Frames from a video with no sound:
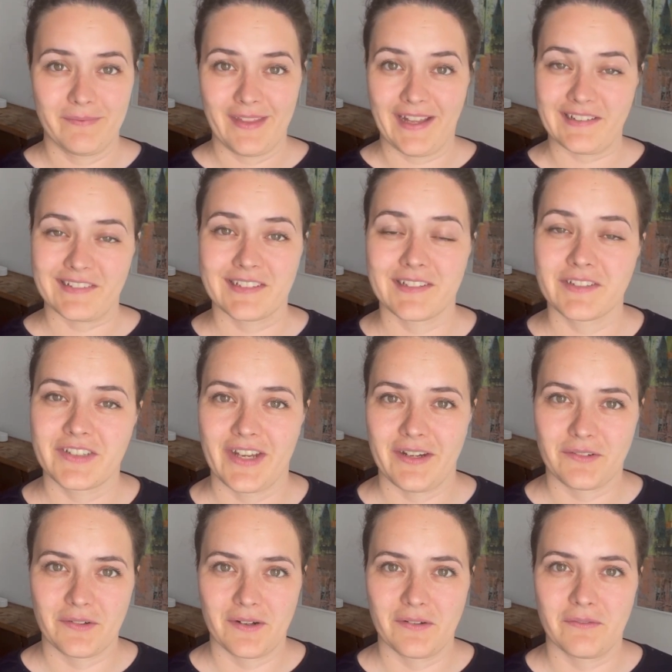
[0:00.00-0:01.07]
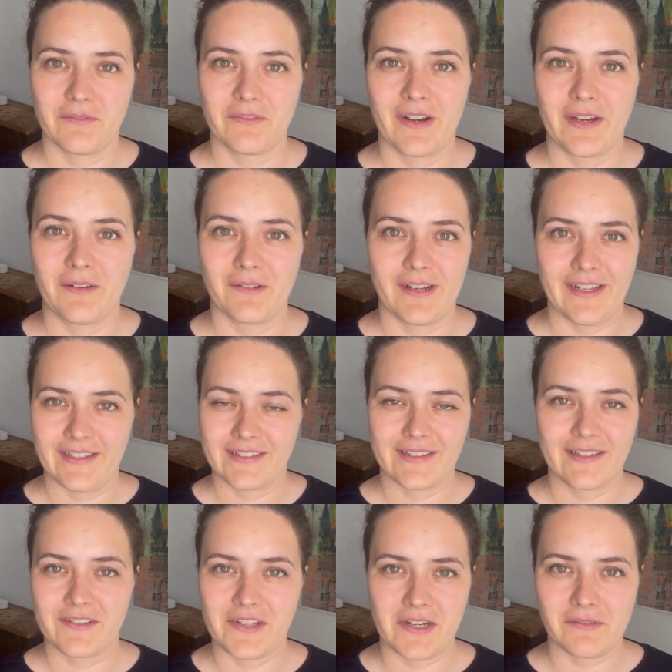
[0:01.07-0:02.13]
That's the general
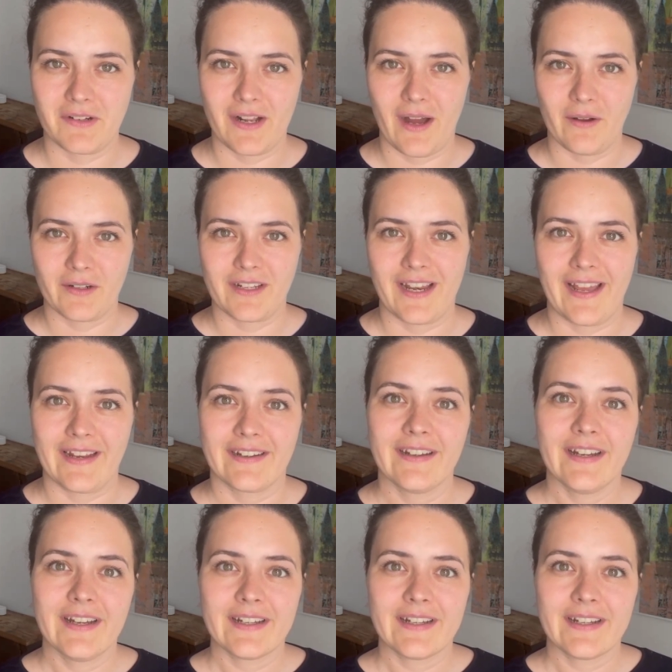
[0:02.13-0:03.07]
regulation, the general outline.